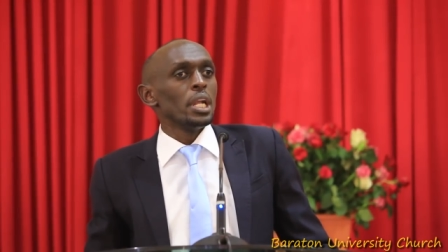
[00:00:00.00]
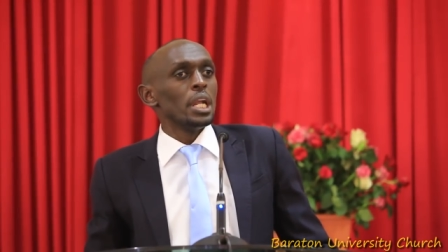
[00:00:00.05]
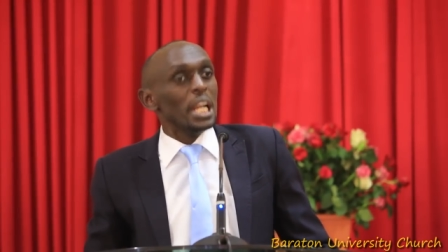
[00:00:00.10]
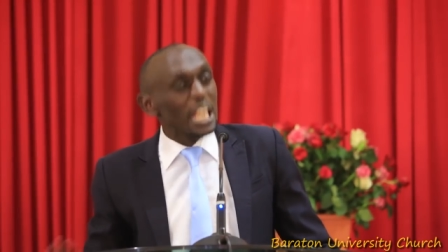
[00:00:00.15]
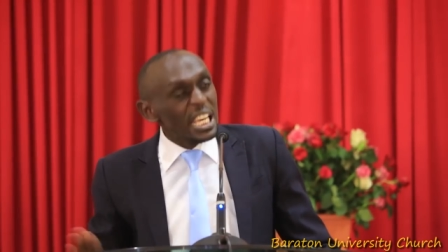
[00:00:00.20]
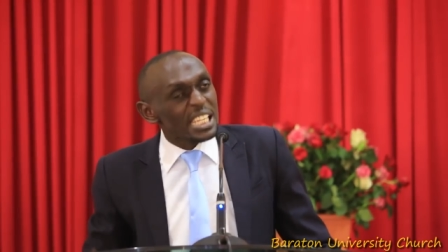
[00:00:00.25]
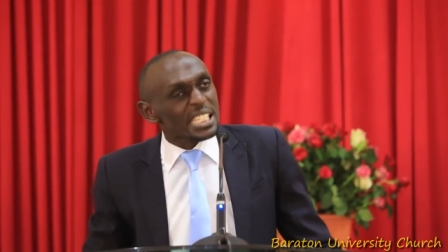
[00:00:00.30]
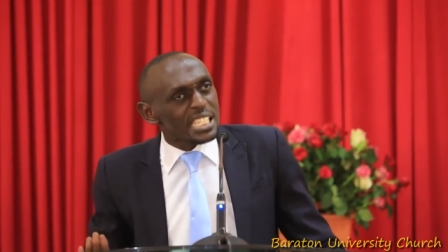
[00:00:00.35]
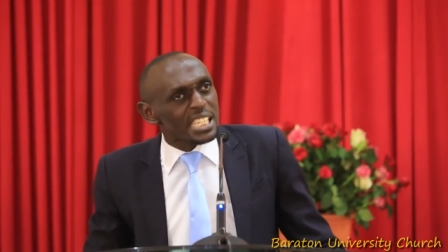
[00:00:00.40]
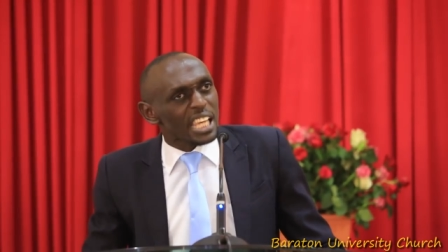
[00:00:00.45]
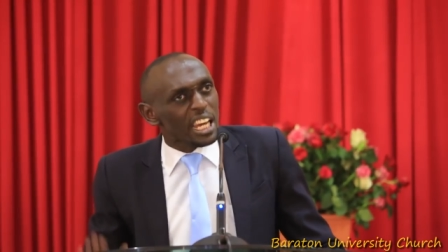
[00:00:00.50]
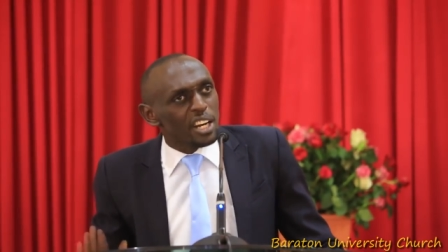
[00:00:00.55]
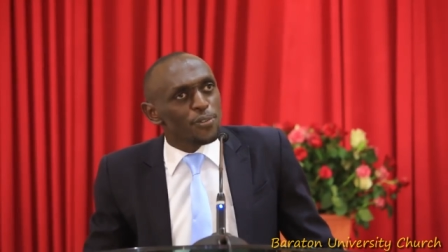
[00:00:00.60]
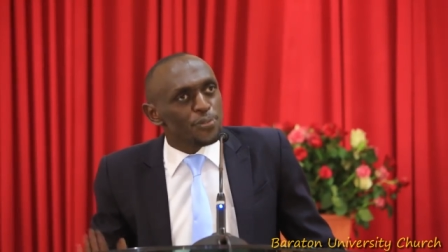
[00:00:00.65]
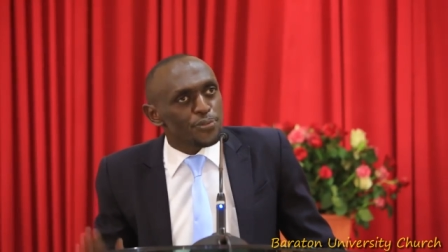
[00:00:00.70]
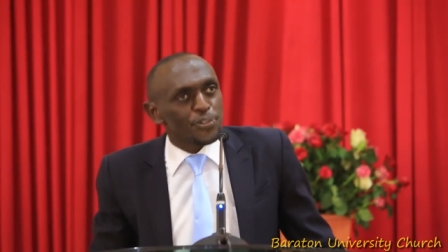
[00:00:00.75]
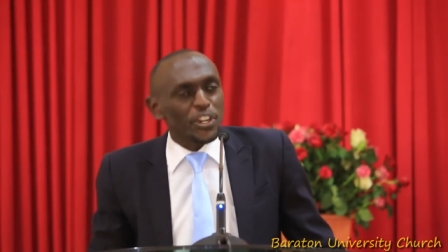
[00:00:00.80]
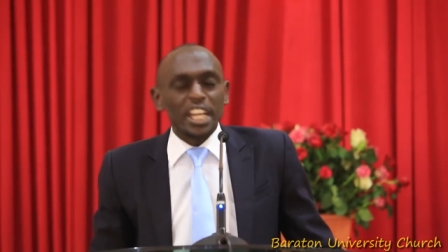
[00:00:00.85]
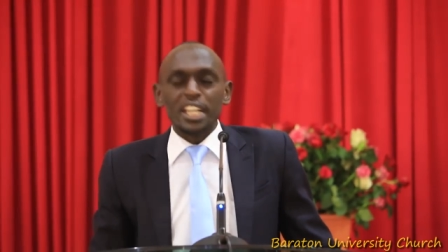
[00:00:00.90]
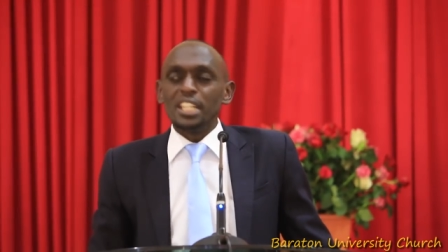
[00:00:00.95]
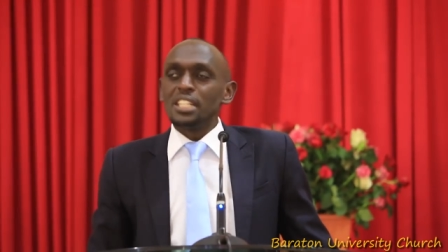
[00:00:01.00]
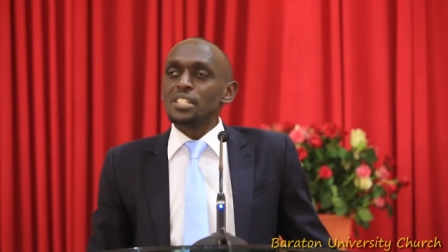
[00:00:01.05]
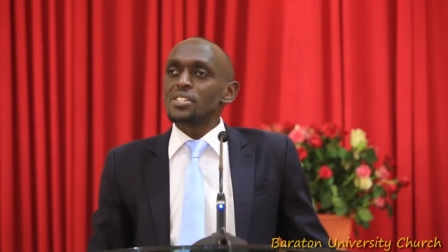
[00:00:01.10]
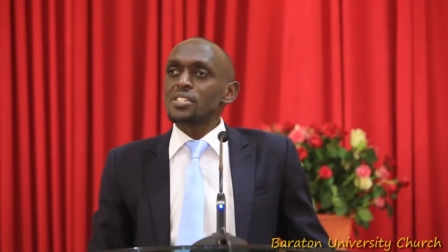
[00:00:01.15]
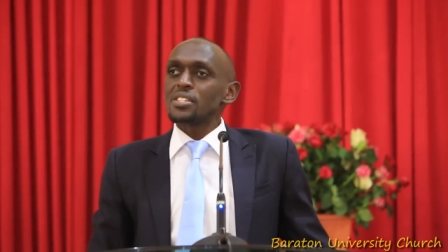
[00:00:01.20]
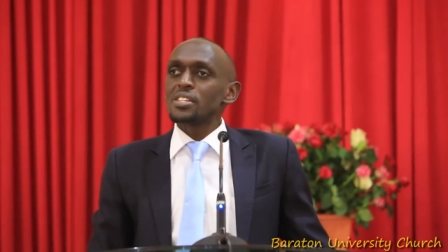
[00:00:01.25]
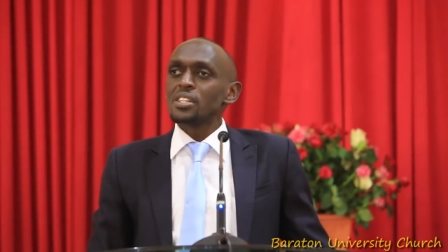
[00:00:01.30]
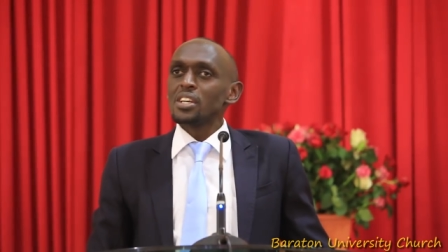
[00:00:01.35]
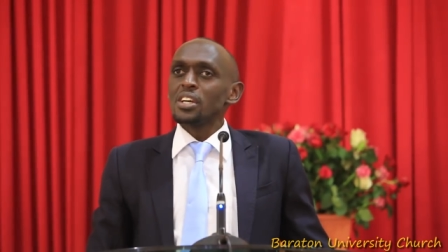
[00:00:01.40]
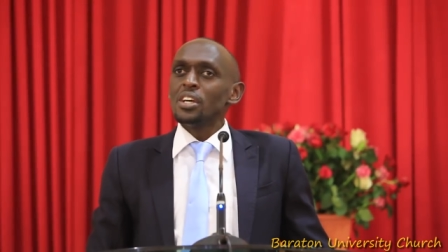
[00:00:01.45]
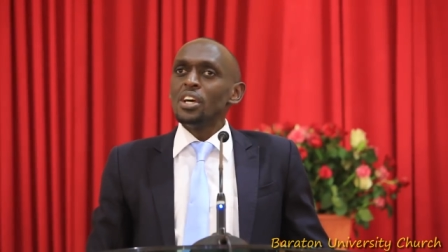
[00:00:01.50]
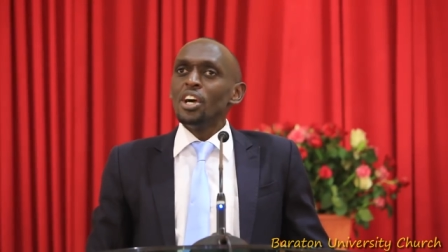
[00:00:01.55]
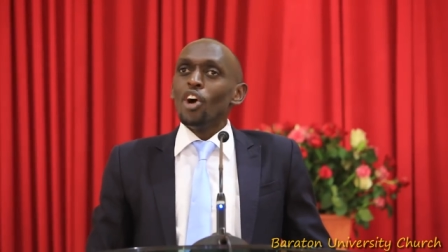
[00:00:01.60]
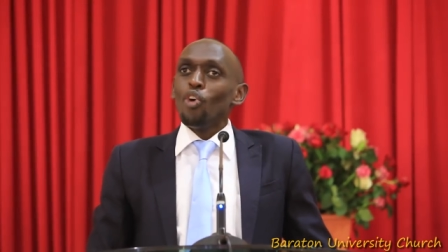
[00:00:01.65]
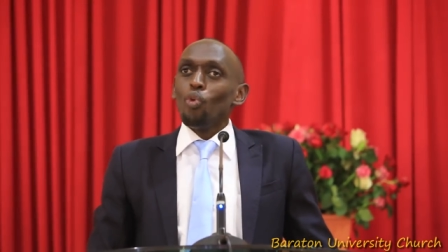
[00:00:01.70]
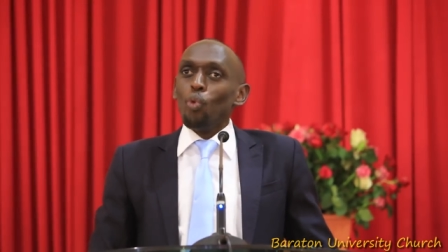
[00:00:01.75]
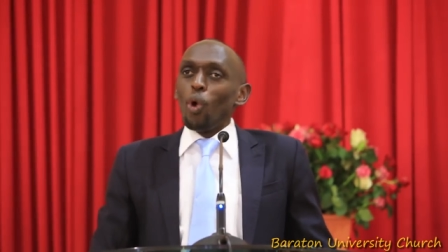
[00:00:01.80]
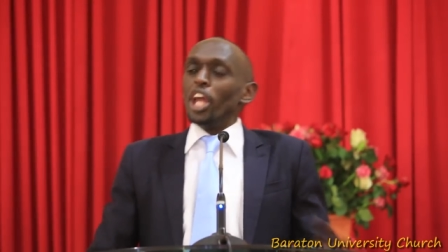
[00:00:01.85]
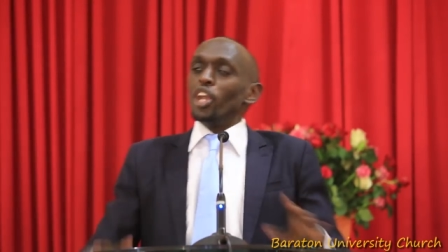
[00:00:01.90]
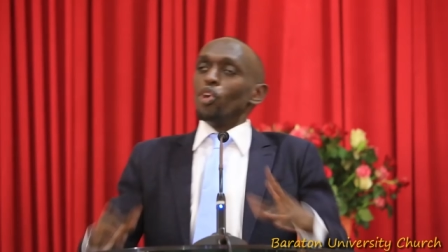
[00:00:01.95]
Listen, friends,
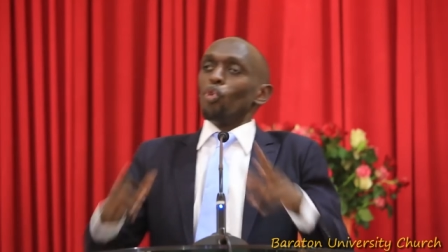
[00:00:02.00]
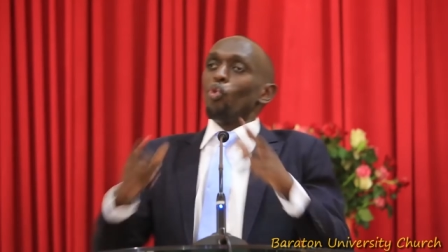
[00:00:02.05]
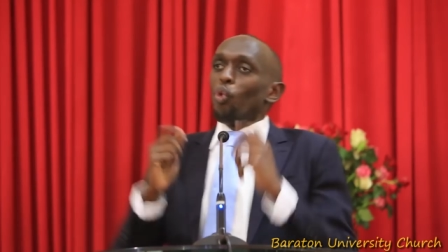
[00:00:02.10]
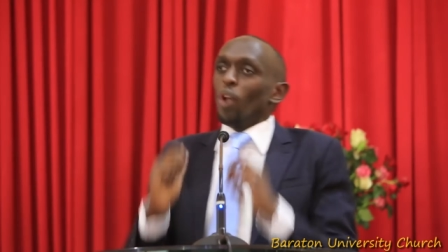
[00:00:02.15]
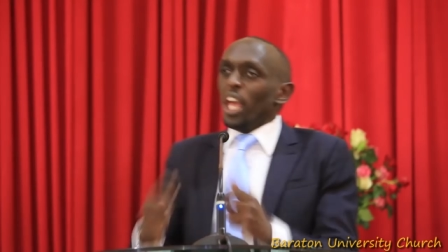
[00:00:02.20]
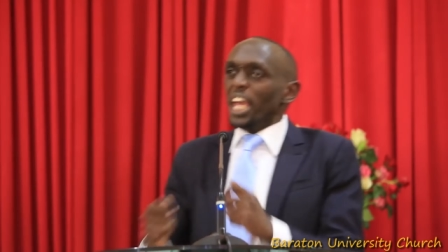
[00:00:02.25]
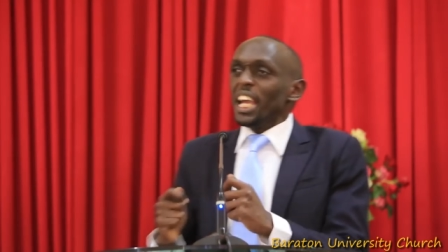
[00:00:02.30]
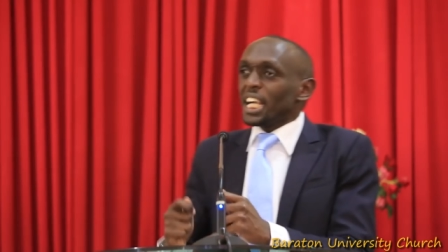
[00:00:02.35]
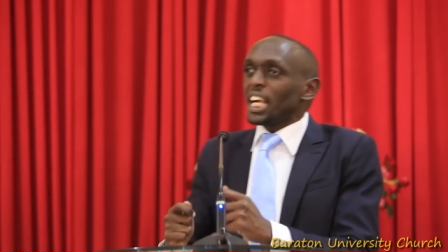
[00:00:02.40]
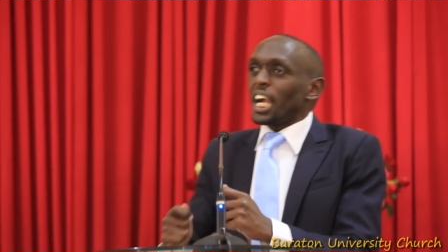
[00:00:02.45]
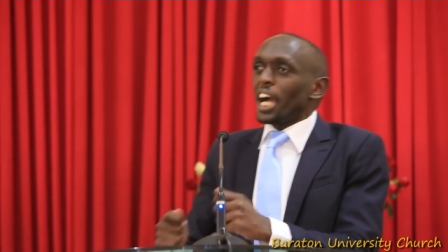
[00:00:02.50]
when we